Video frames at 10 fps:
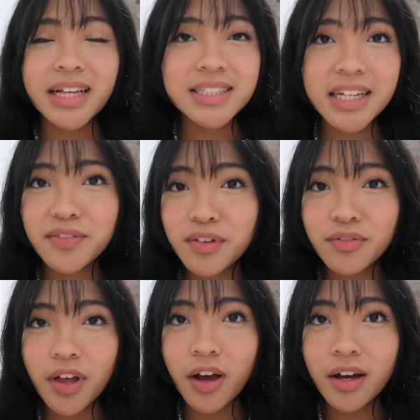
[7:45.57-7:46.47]
That's the end of the
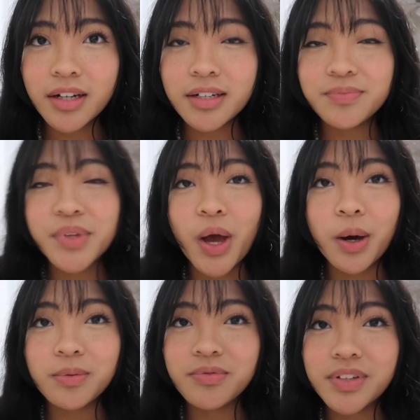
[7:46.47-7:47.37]
vlog.
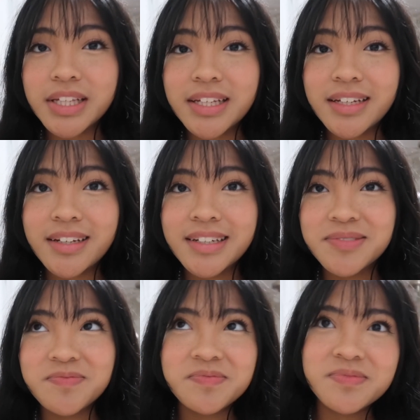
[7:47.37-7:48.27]
Hopefully
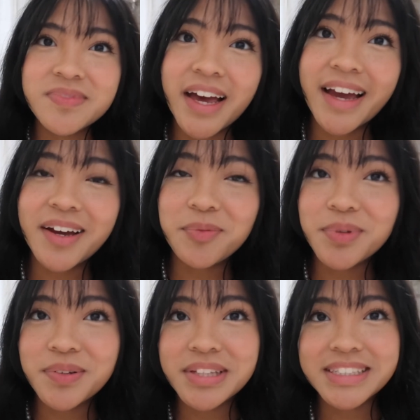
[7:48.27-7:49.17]
I
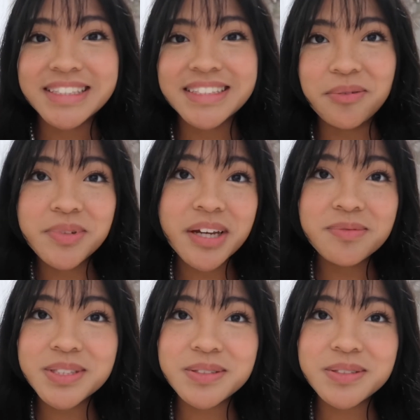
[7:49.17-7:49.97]
upload this sometime